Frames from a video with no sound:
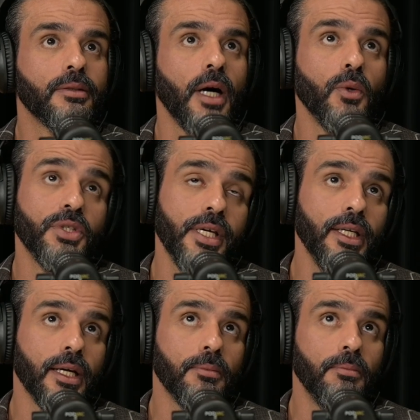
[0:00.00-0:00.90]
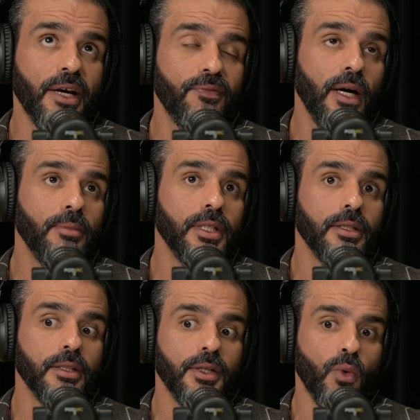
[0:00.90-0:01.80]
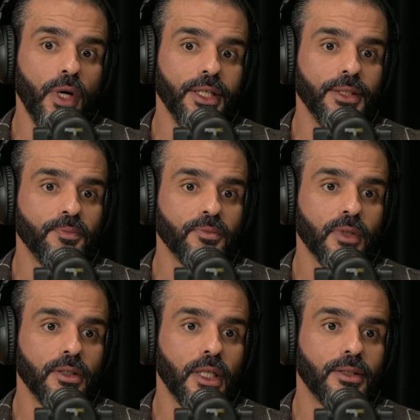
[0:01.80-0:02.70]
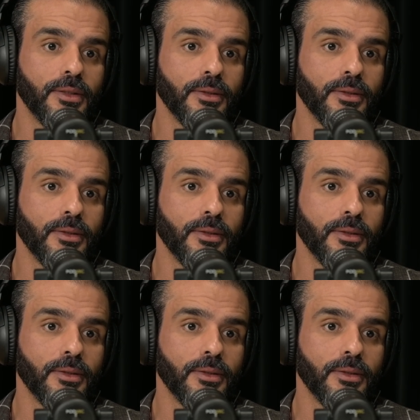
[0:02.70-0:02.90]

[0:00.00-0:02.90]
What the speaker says: I would say, like, my family, in a way, that